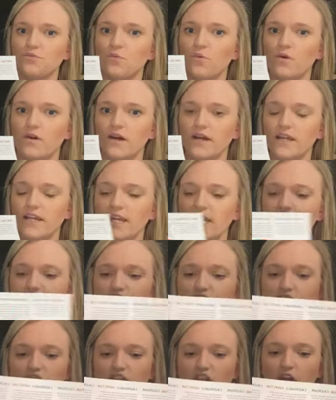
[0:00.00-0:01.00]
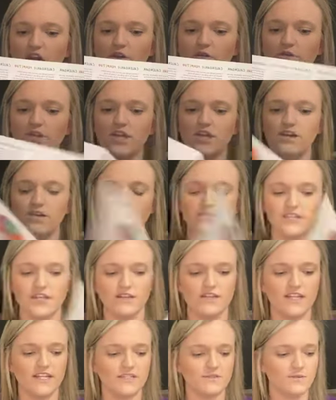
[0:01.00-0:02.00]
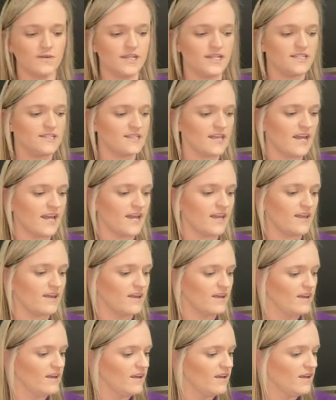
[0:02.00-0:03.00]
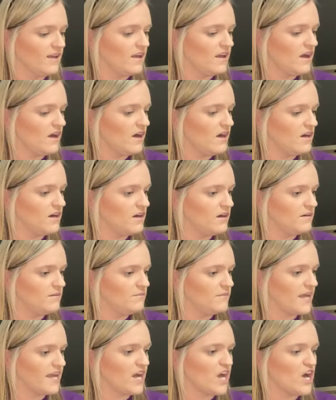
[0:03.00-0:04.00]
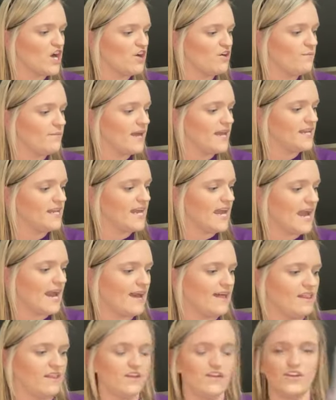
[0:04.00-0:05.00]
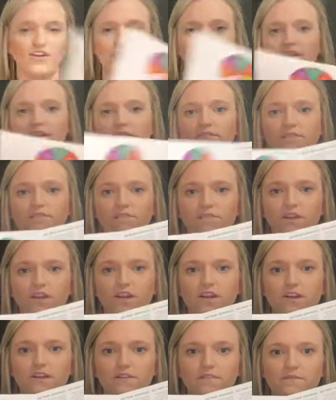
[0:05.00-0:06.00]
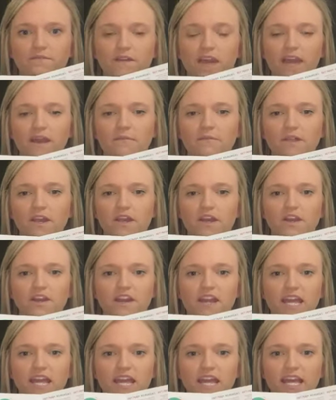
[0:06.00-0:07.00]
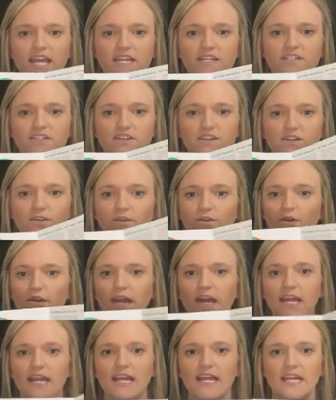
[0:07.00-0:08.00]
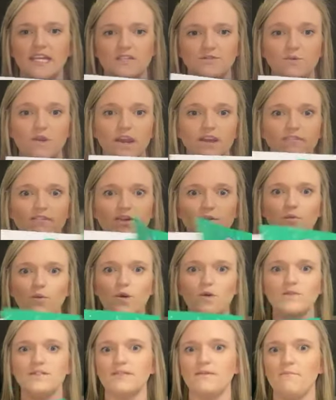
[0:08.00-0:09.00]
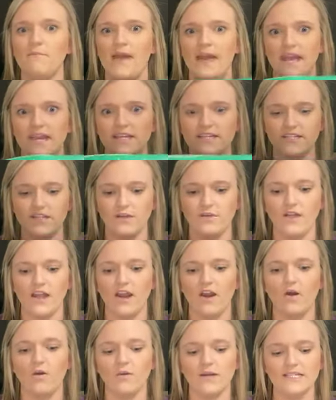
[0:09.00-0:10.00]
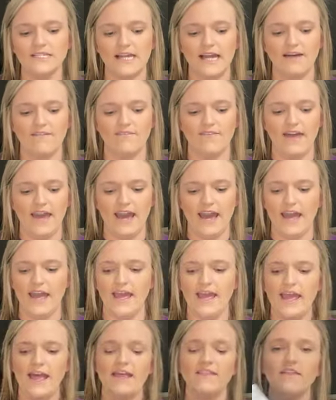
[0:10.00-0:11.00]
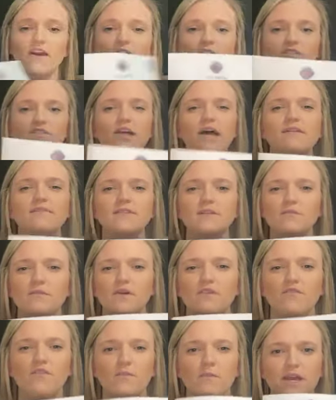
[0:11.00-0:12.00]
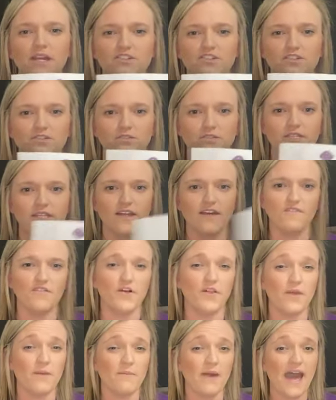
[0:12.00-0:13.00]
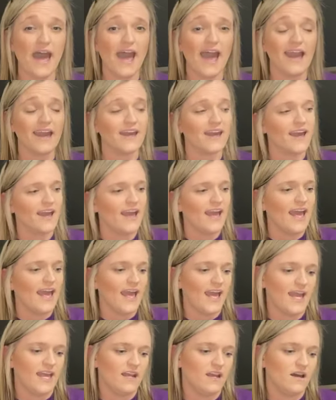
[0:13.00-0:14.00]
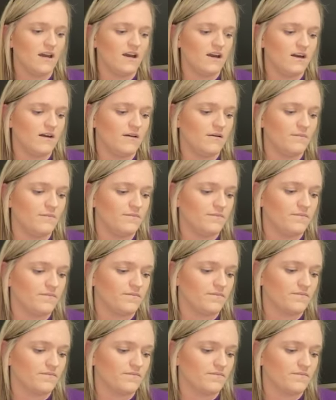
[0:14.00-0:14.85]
one. It's so cute. So this one is like, um, like a homemade calendar for your family or your kids or grandkids, whatever you want to make. So they always have that. They also have some informational stuff on the back and um,